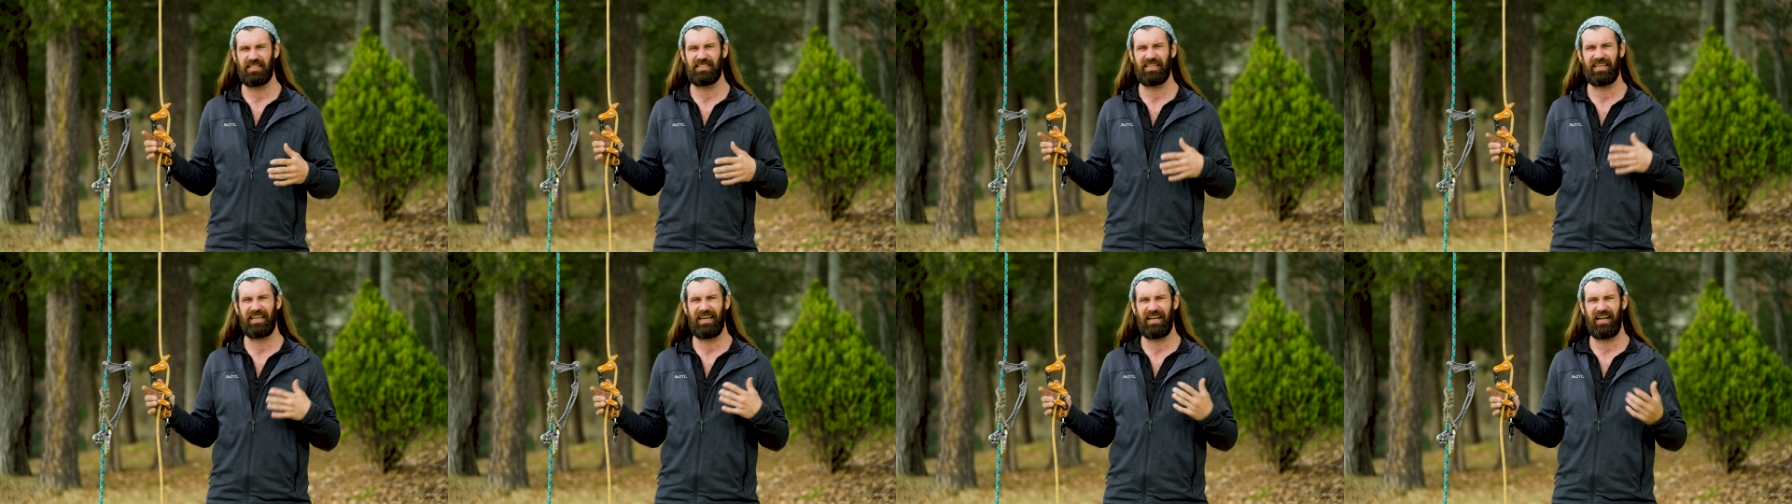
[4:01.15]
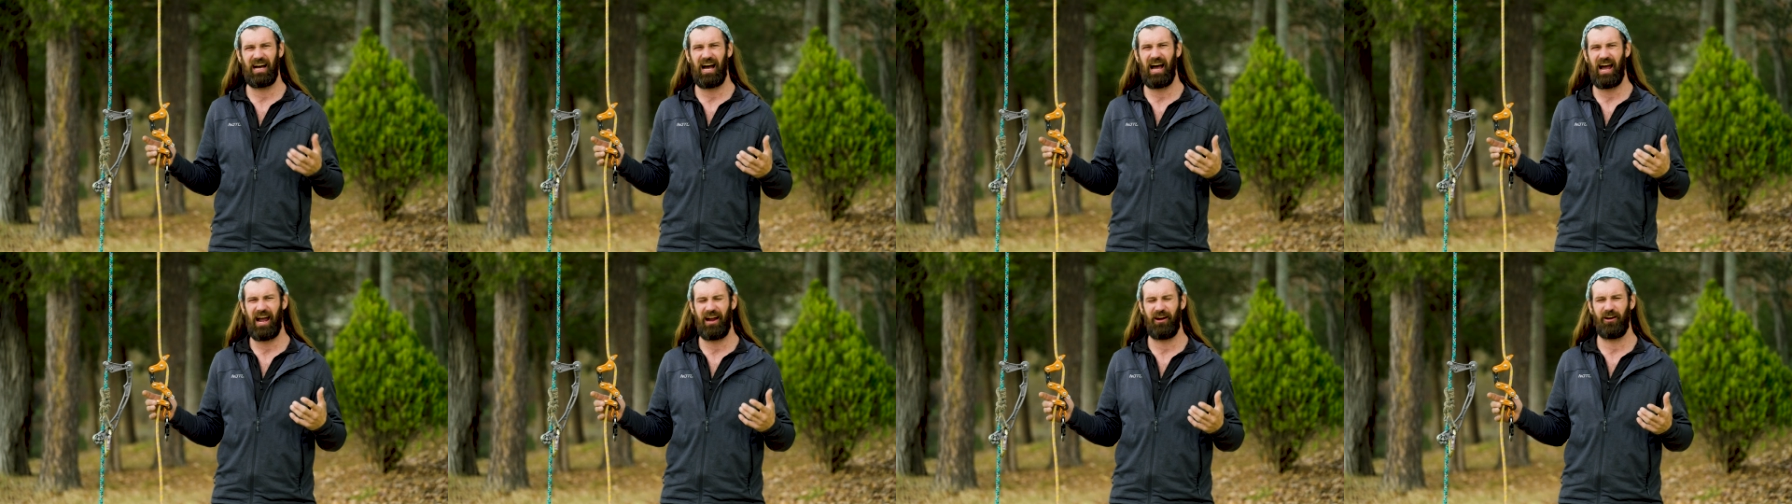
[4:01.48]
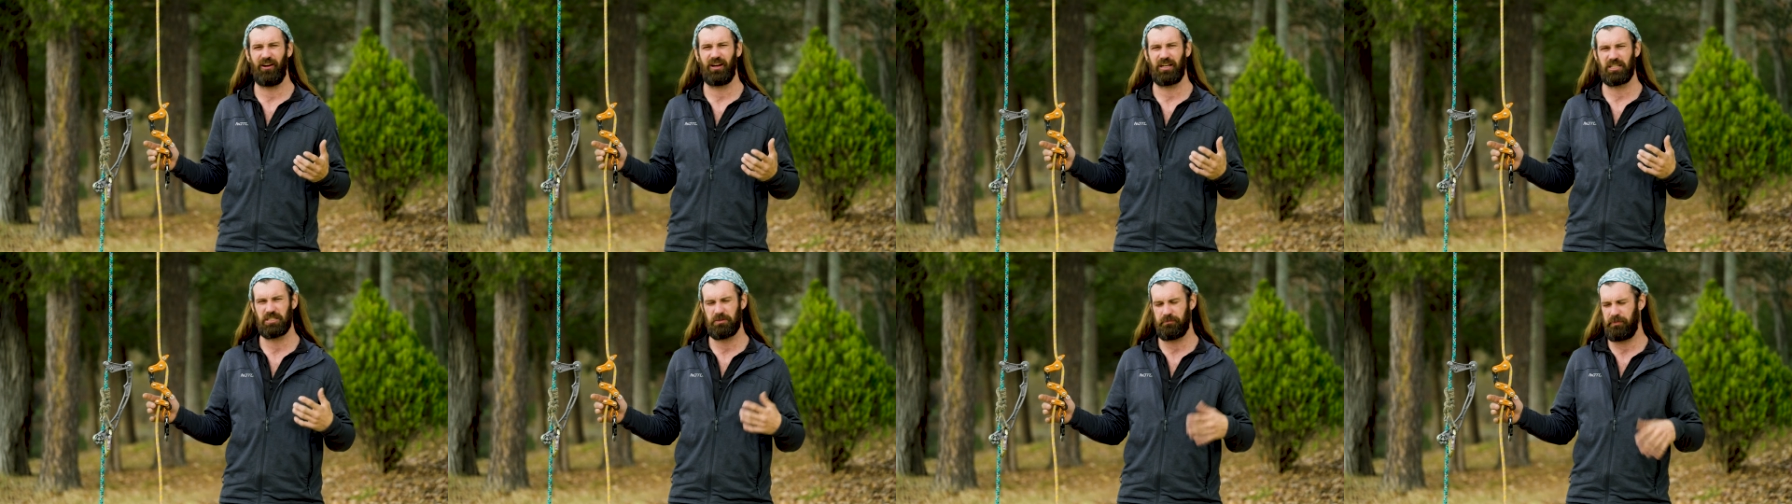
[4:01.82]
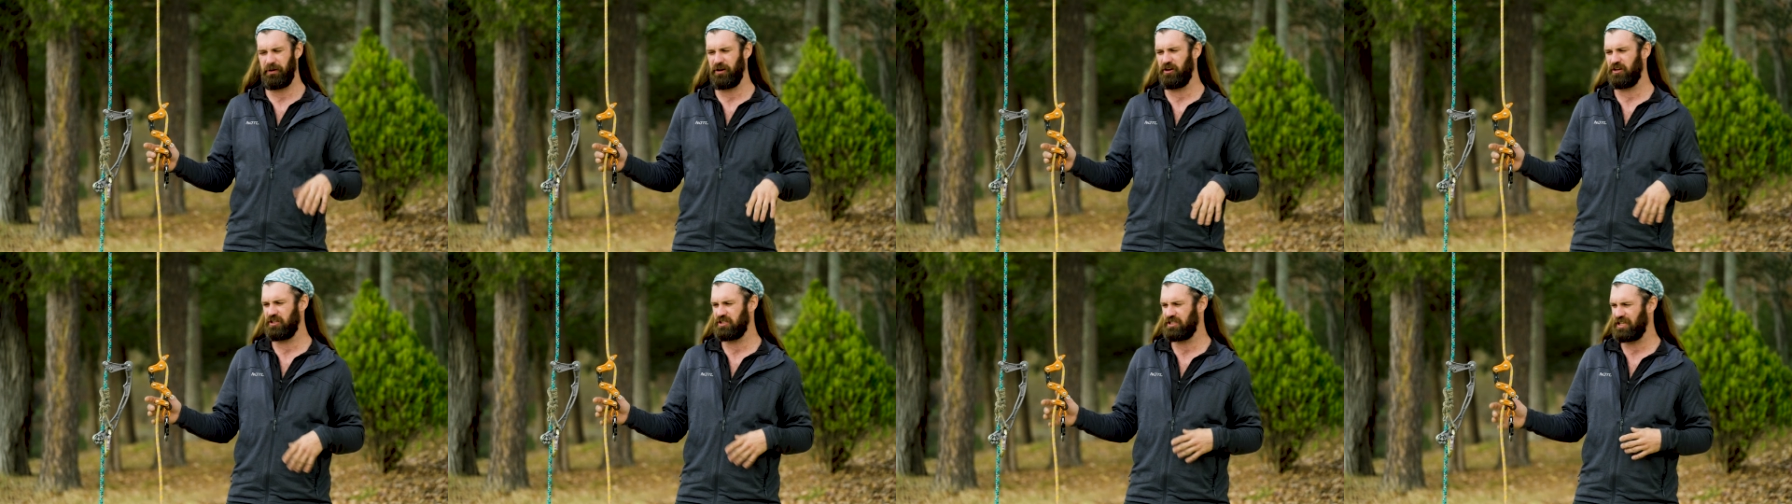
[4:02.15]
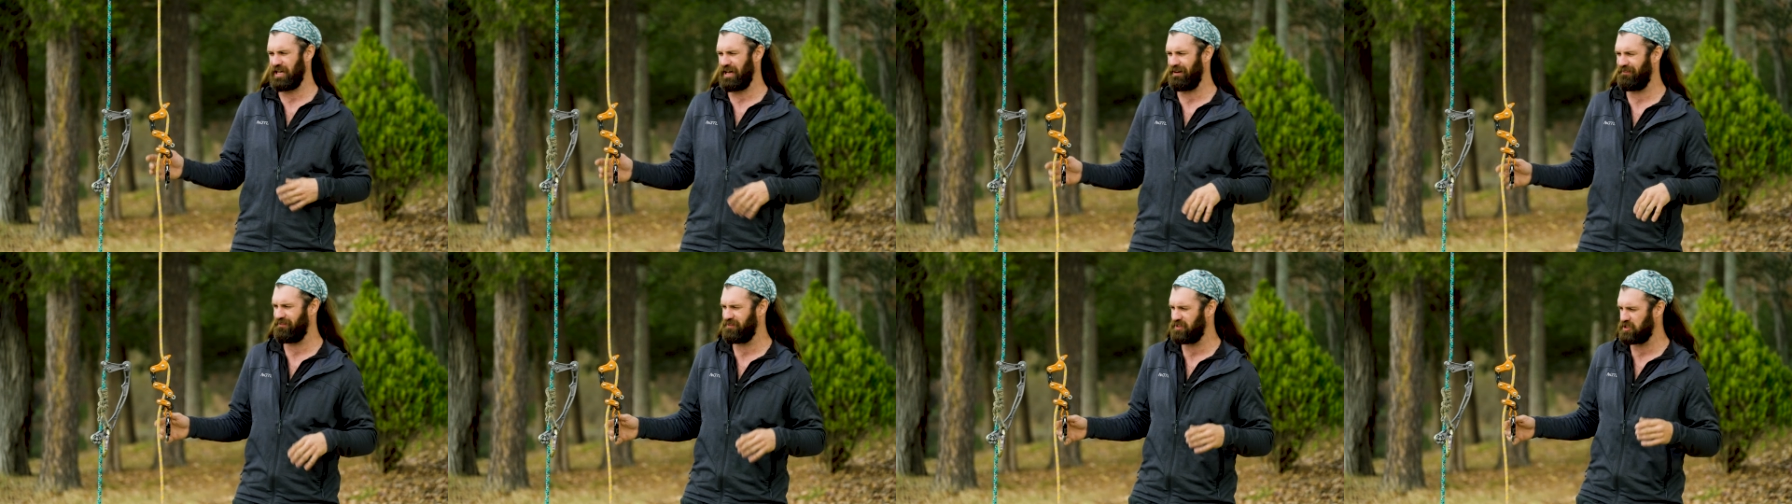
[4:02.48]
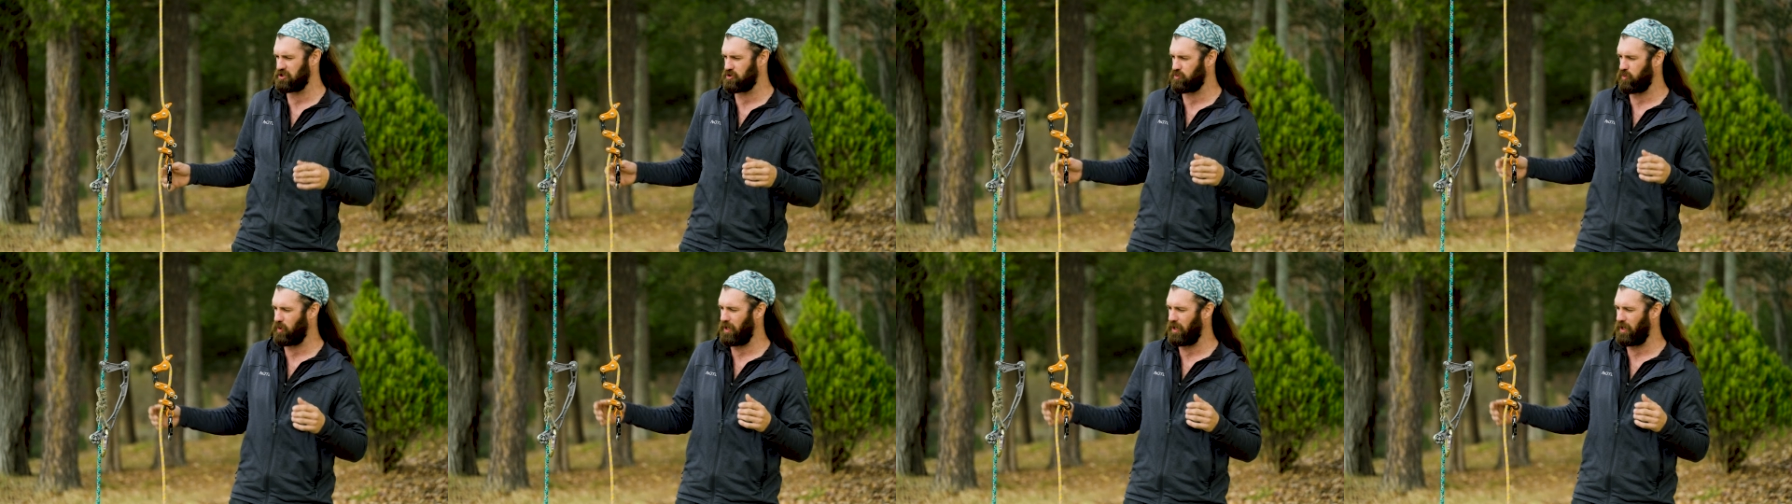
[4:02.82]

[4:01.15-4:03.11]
to get a higher experience out of it as